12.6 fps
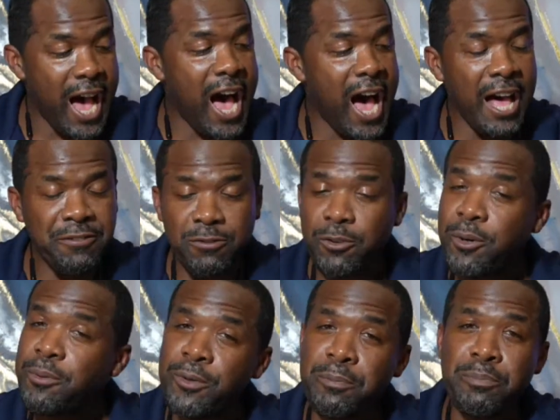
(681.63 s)
I
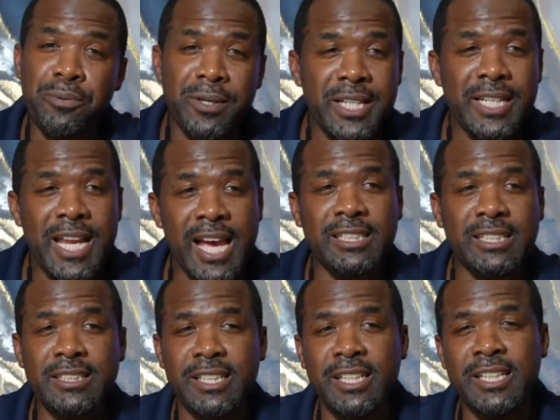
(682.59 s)
thought were pretty
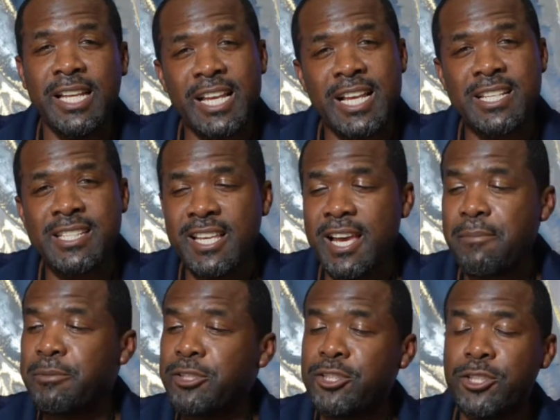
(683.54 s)
nice. And like I said, I'm
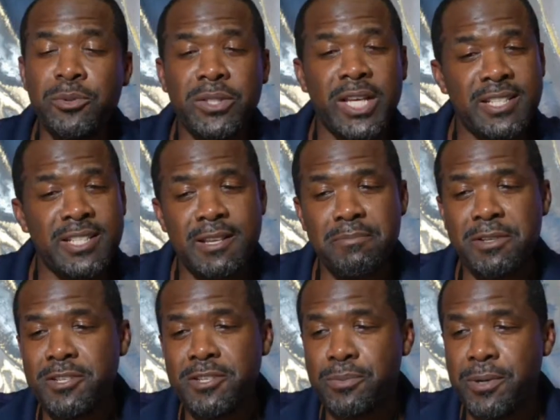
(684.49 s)
going to showcase some of
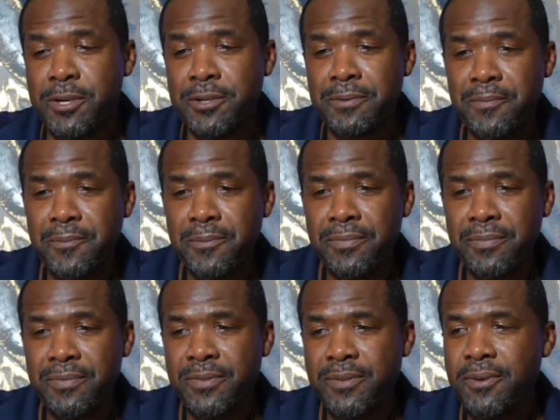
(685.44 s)
his work.
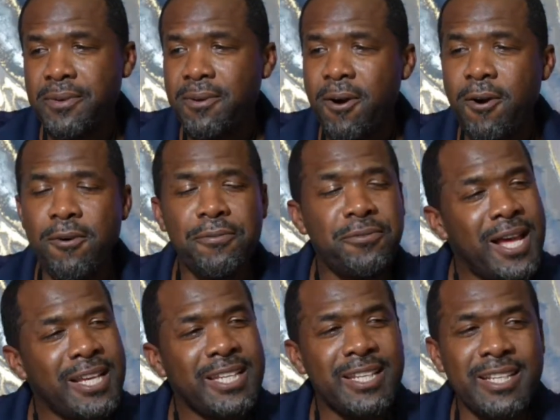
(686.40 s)
Hopefully
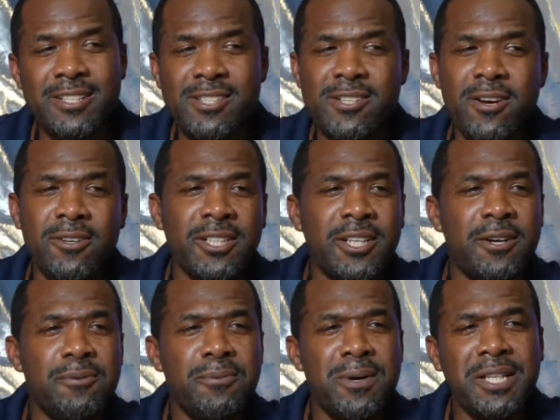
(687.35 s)
I could get to talk to
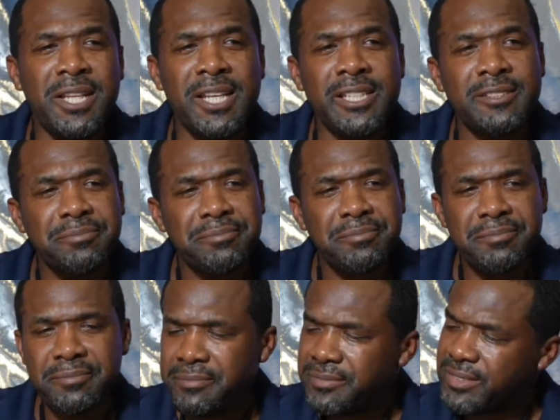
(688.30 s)
him one day,
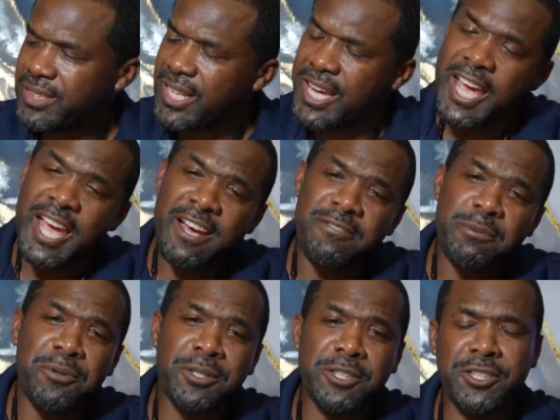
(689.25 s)
have him
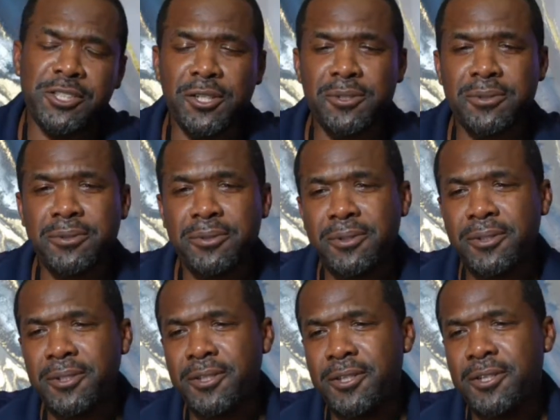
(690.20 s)
on the show,
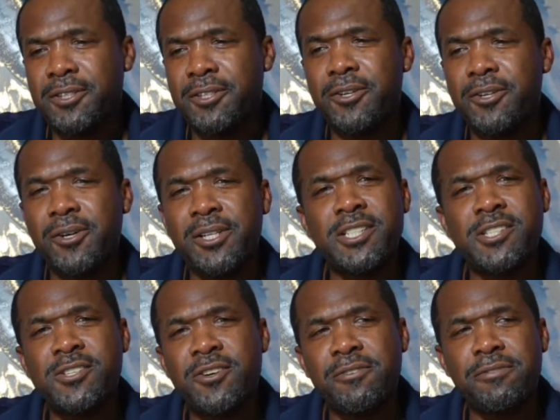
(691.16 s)
at least
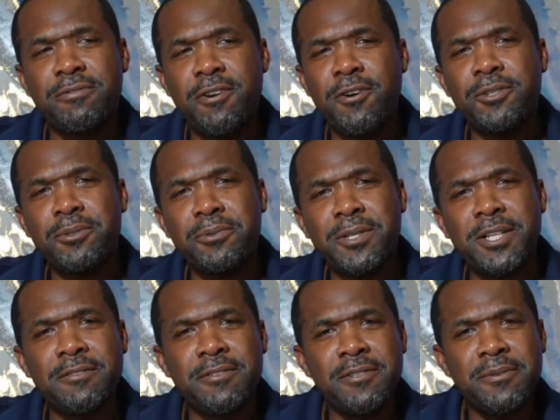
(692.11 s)
on the phone or
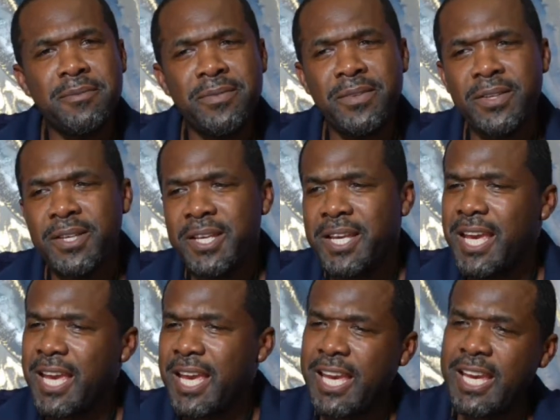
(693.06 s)
whatever.
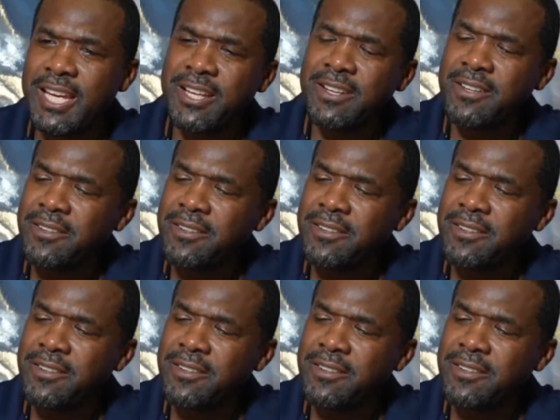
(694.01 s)
And